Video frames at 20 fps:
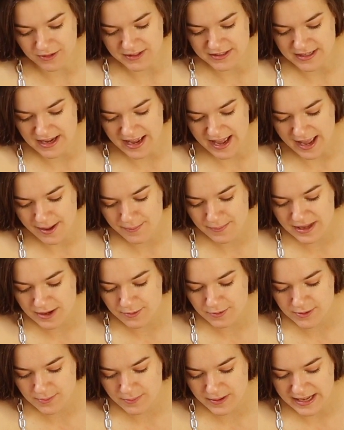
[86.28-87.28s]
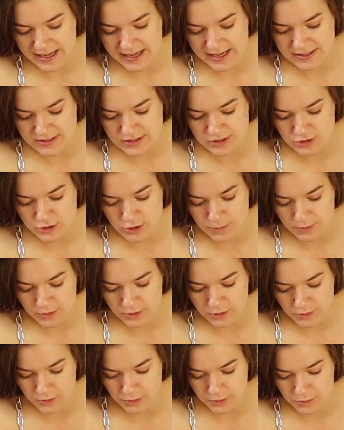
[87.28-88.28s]
all the time. It would be super
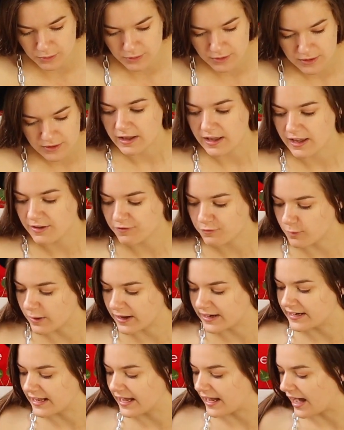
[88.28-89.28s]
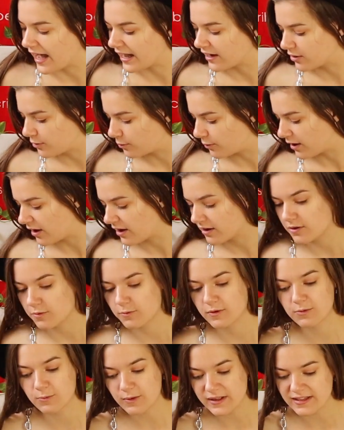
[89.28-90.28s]
cool if one day I could work
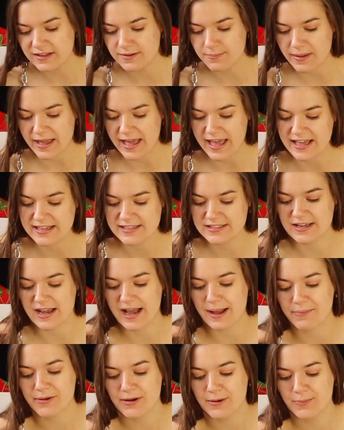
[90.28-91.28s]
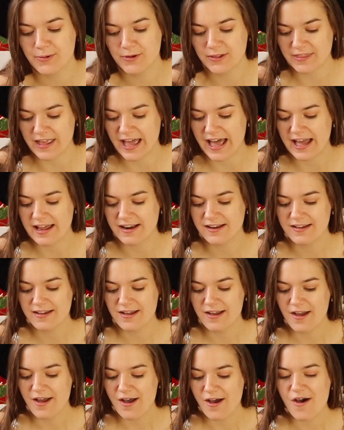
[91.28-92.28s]
with Will and Bear. So I'm gonna put that
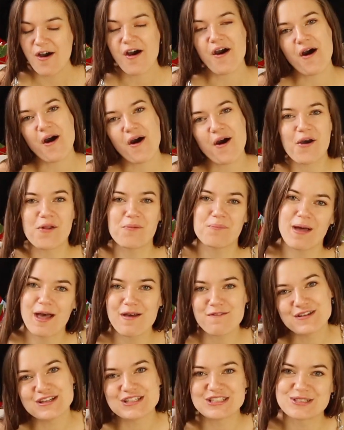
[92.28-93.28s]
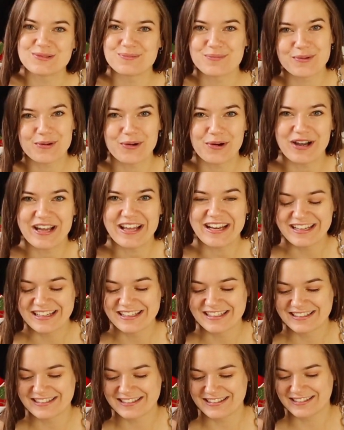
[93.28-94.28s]
on my vision board.
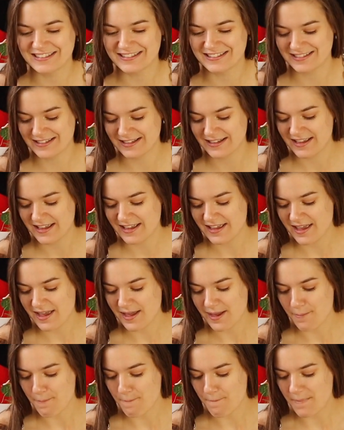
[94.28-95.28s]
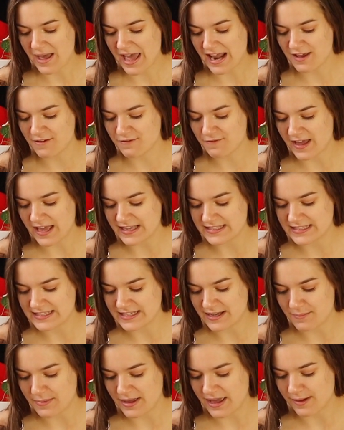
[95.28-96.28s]
Manifest
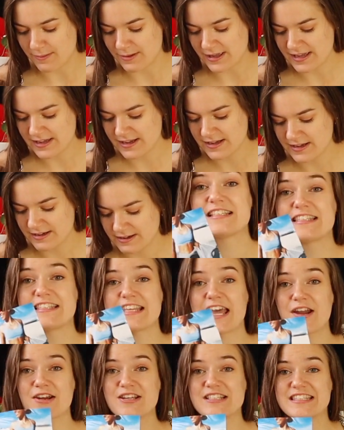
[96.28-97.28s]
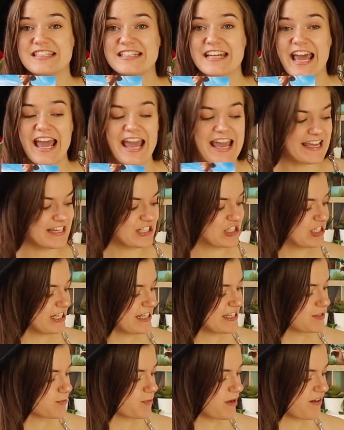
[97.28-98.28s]
it, baby. Sarah's Day.
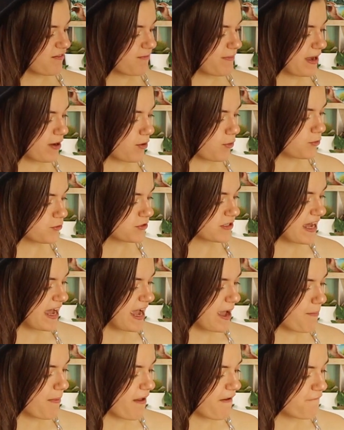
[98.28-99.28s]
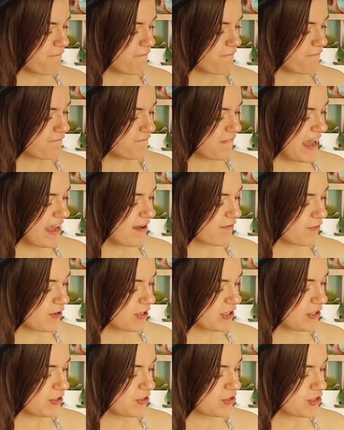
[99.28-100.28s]
She is one of my all-time
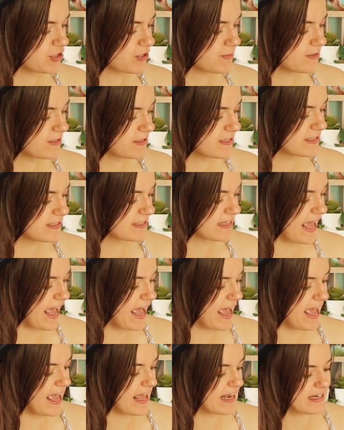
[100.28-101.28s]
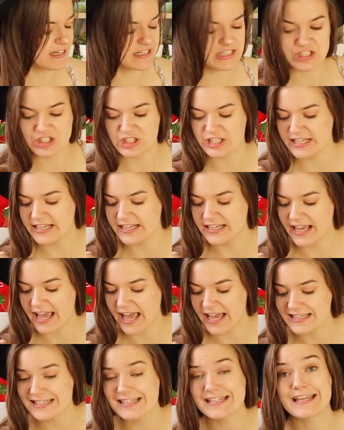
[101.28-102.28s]
favorite YouTubers and she
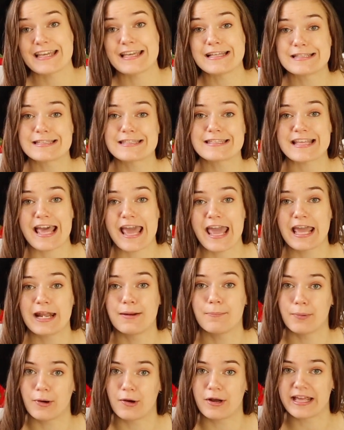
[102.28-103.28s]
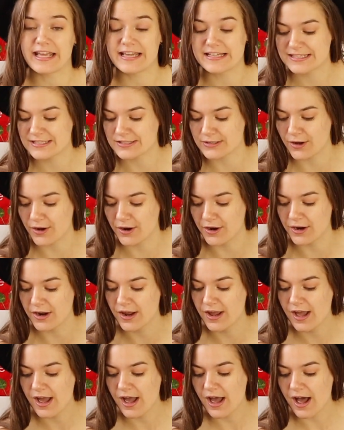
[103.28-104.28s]
has an insane body. So
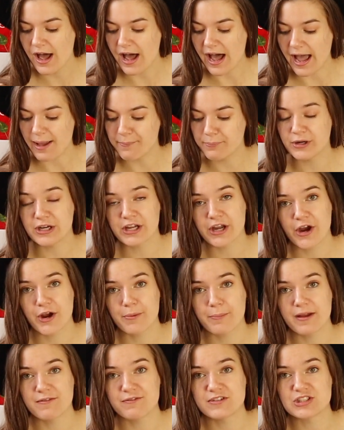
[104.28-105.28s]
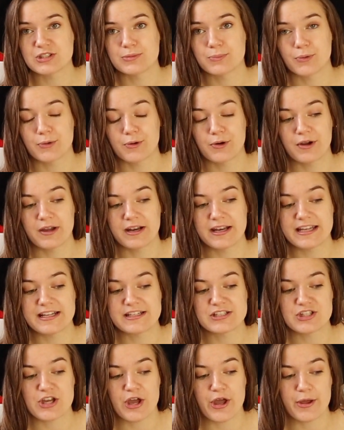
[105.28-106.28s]
I'm putting her on my vision board
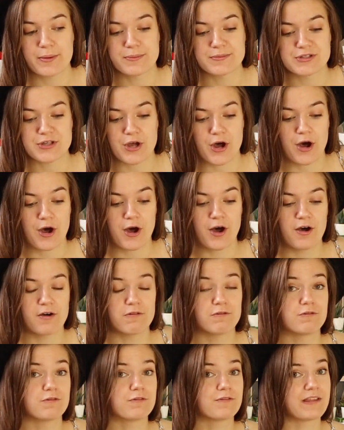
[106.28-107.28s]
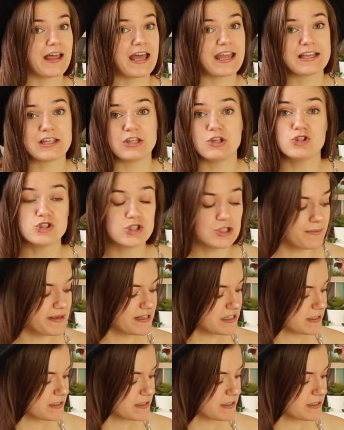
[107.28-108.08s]
in terms of like YouTube